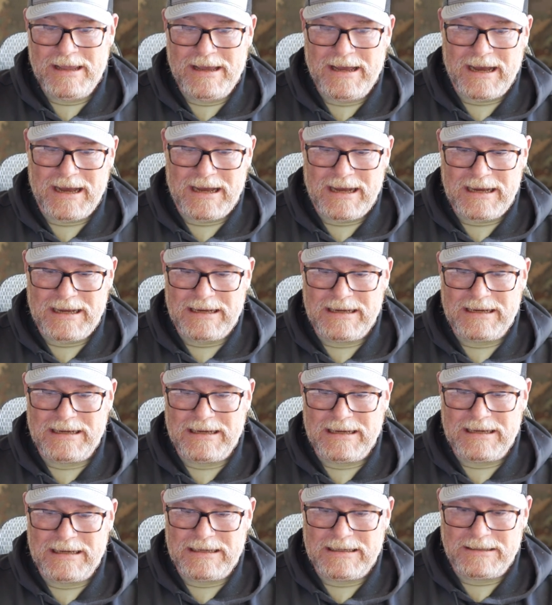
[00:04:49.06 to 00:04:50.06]

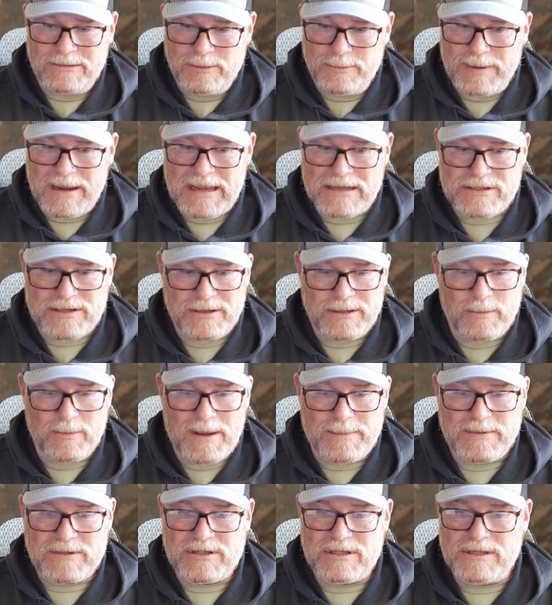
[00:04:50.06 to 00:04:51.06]
uh, who passed on the
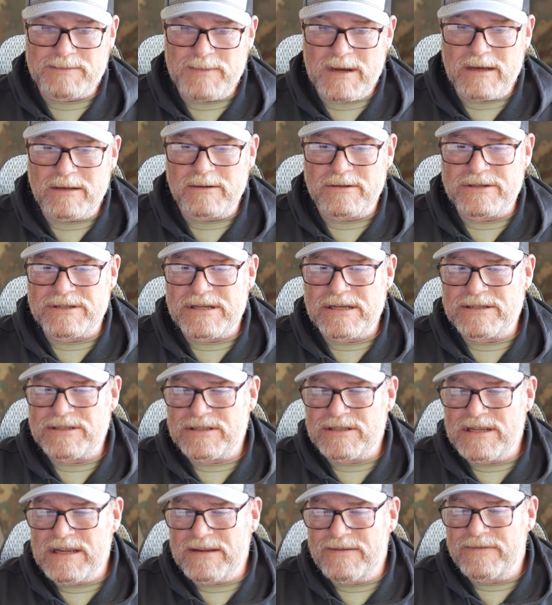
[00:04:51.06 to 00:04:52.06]
weapons to smugglers, says
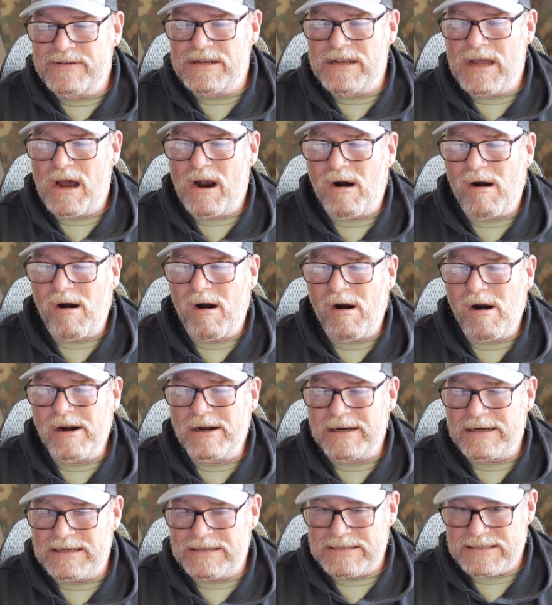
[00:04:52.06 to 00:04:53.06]
Stephen
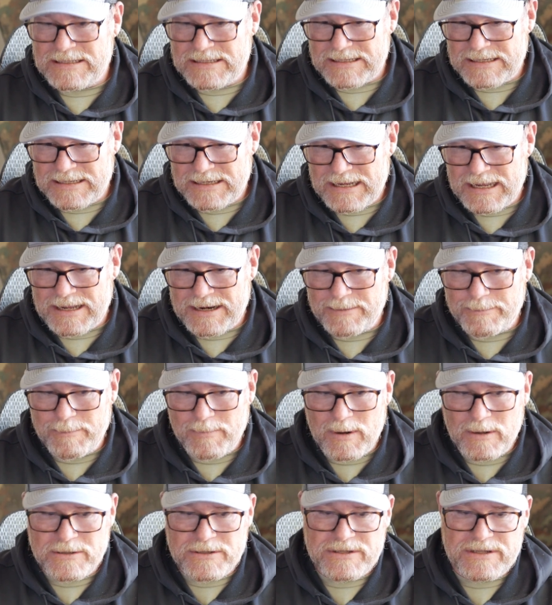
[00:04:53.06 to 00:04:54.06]
Hargarten, an
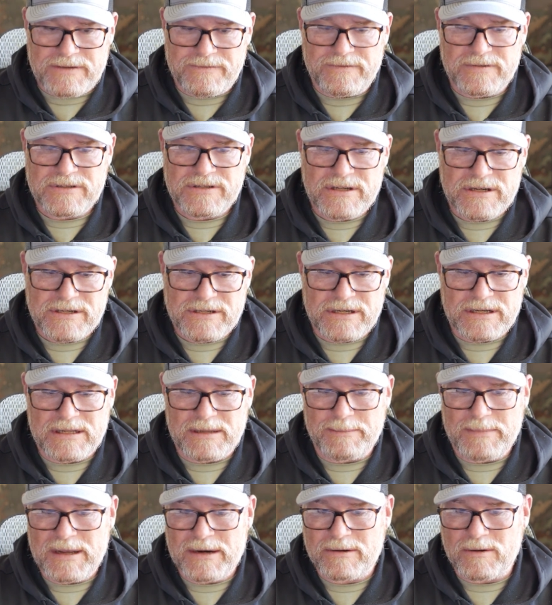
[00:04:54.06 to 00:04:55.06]
emergency physician in
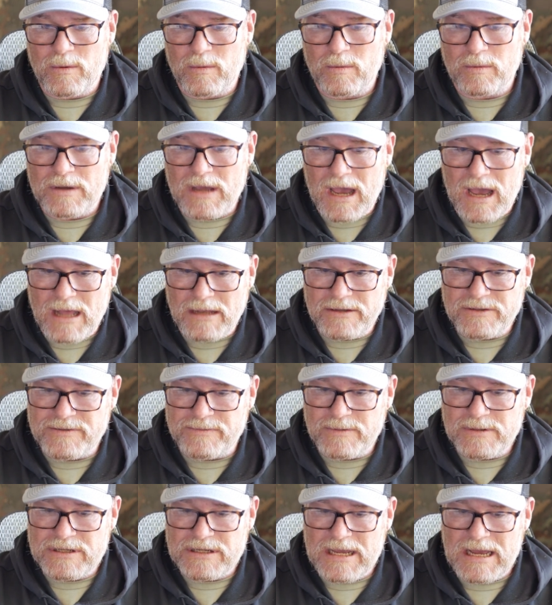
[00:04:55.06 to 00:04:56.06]
the Medical College
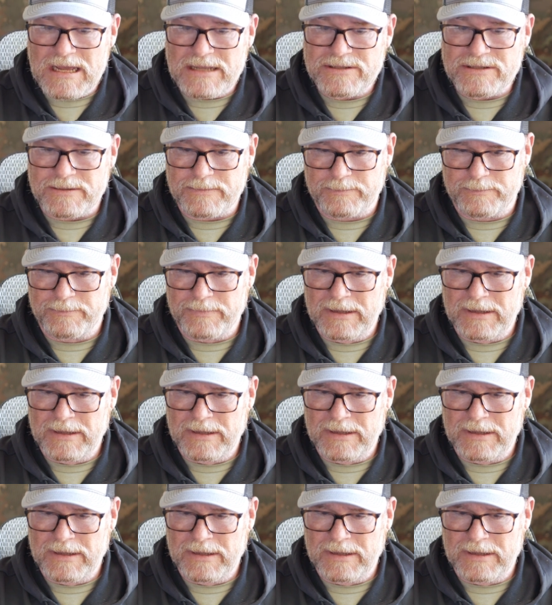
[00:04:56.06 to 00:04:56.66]
of Wisconsin.